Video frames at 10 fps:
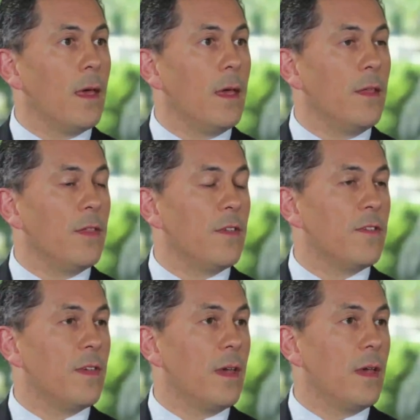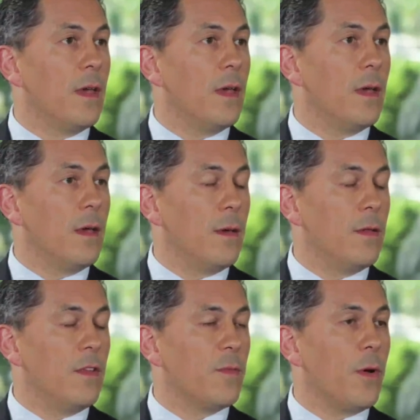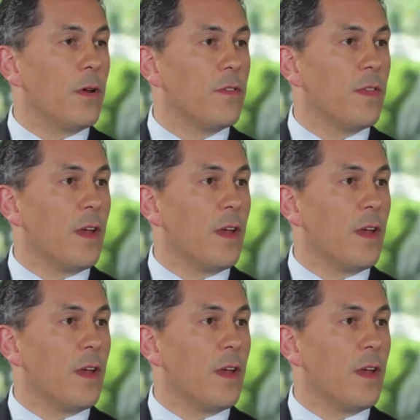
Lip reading: in this part of South